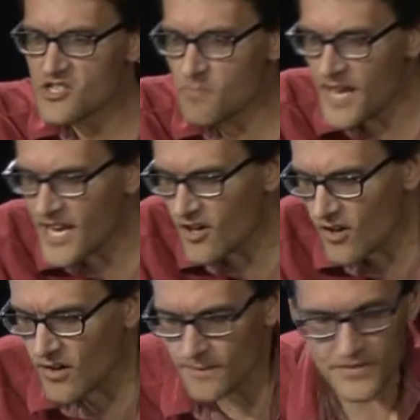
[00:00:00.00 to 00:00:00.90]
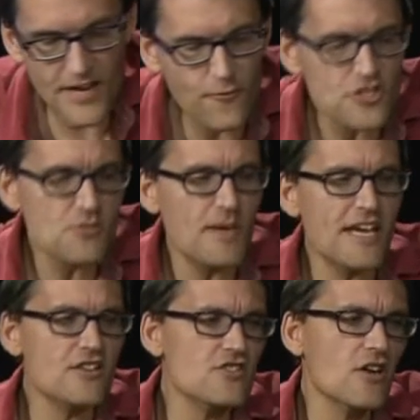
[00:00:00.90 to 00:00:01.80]
The speaker, different
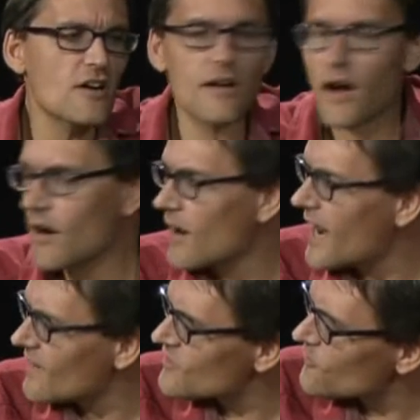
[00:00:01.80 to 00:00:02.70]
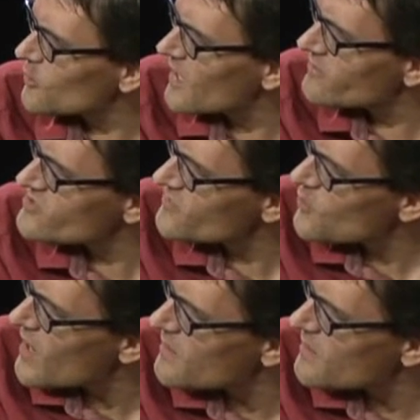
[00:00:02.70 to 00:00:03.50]
speakers have different levels of